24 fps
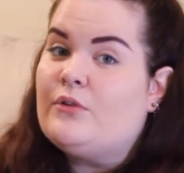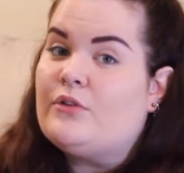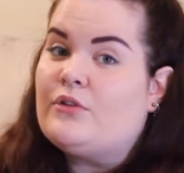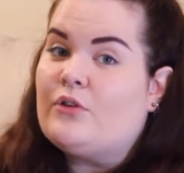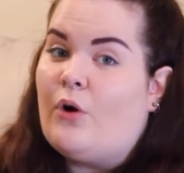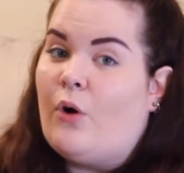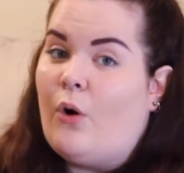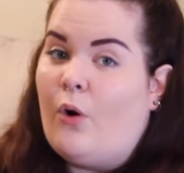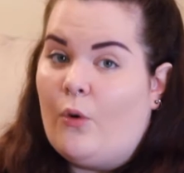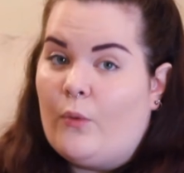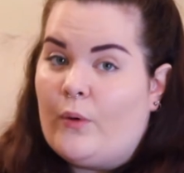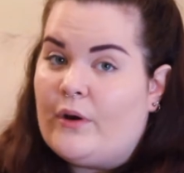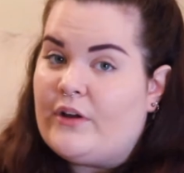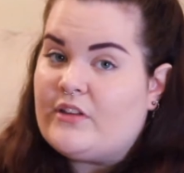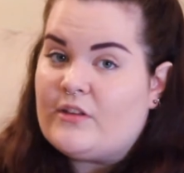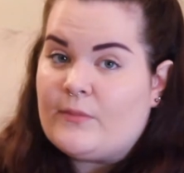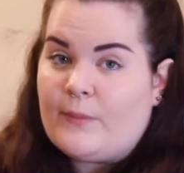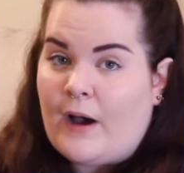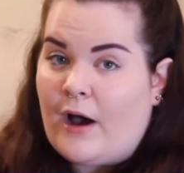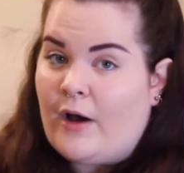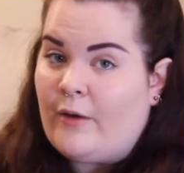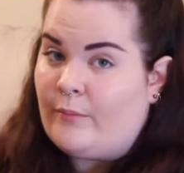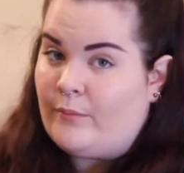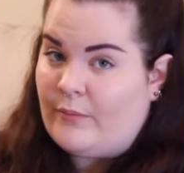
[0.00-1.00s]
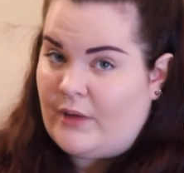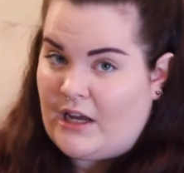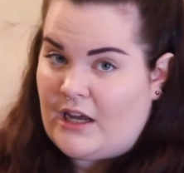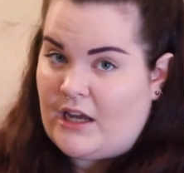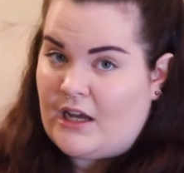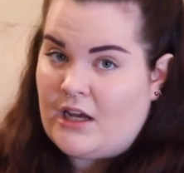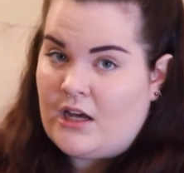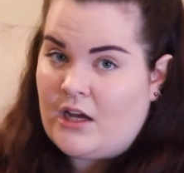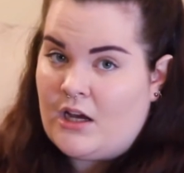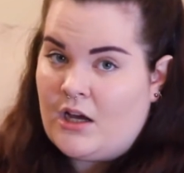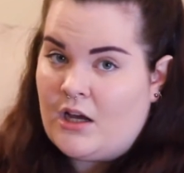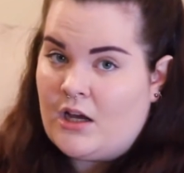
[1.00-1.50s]
was always about
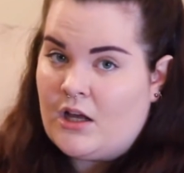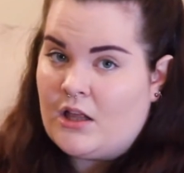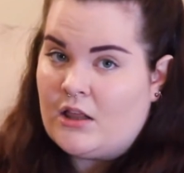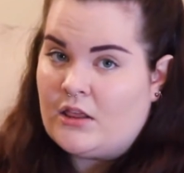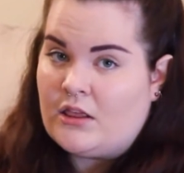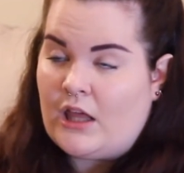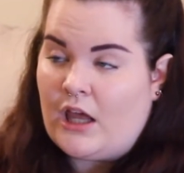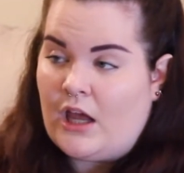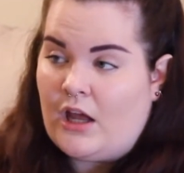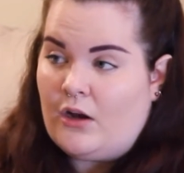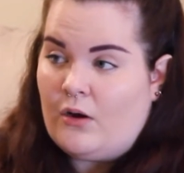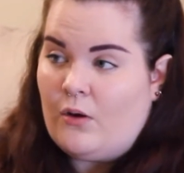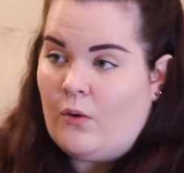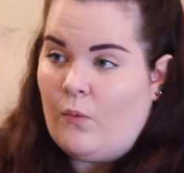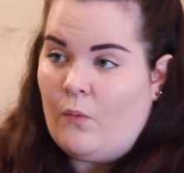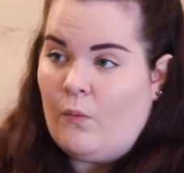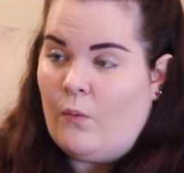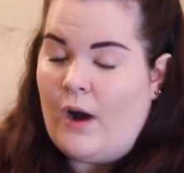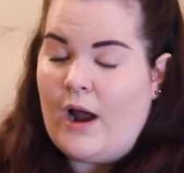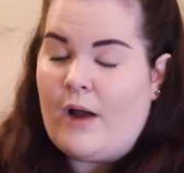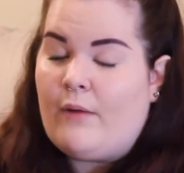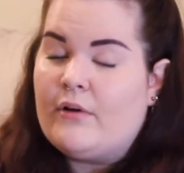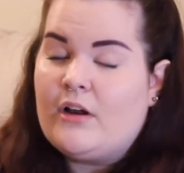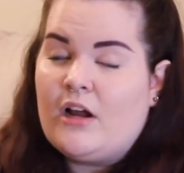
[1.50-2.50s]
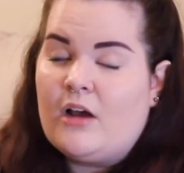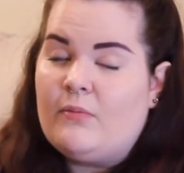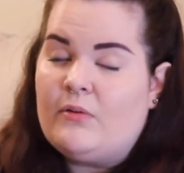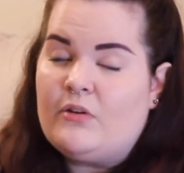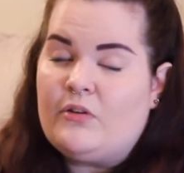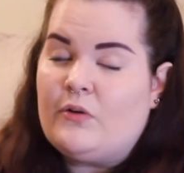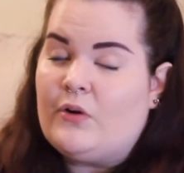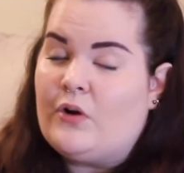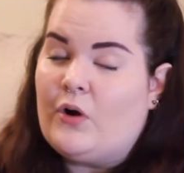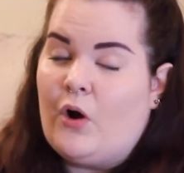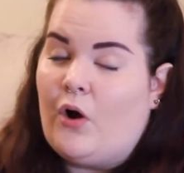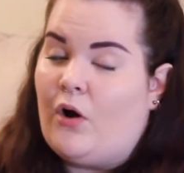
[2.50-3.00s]
me, then why would I be
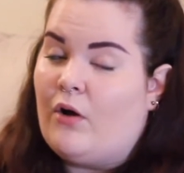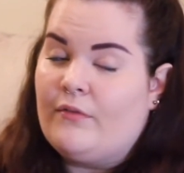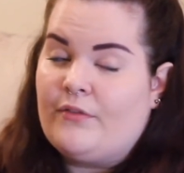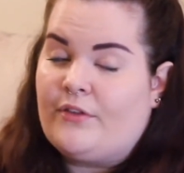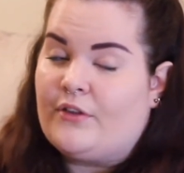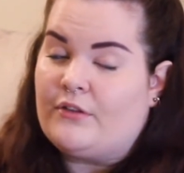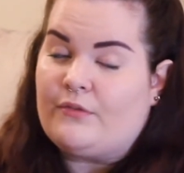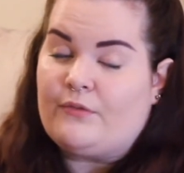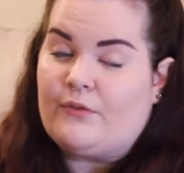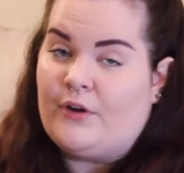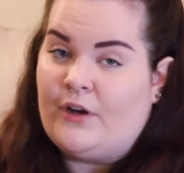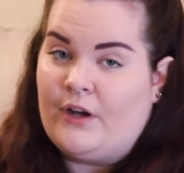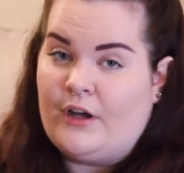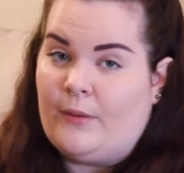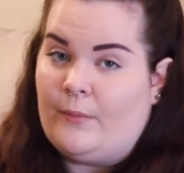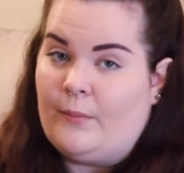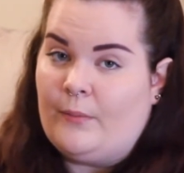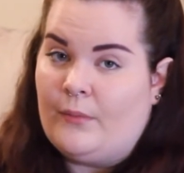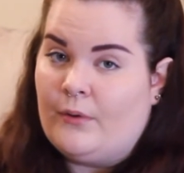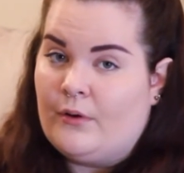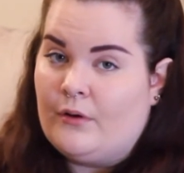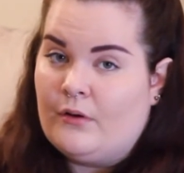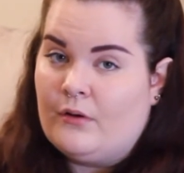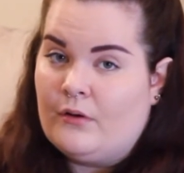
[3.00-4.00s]
doing all this for him?